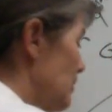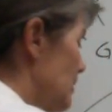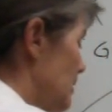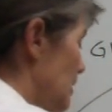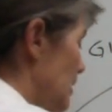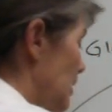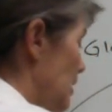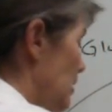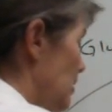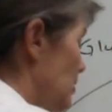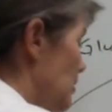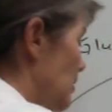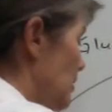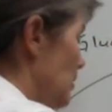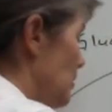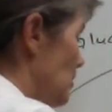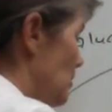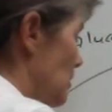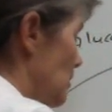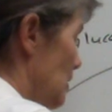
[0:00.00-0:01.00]
stage,
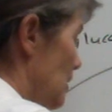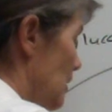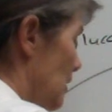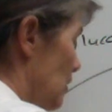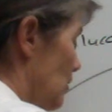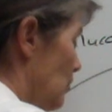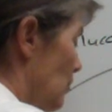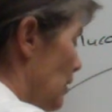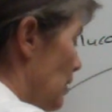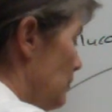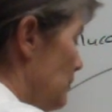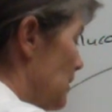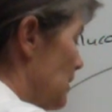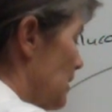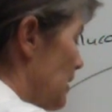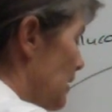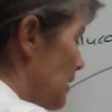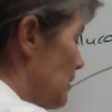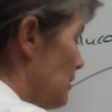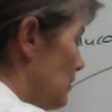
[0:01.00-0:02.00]
this the Krebs
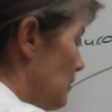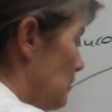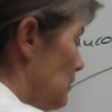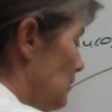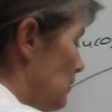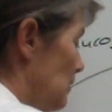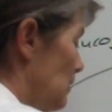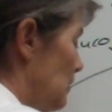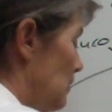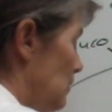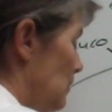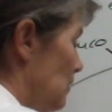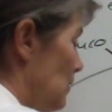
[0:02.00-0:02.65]
cycle,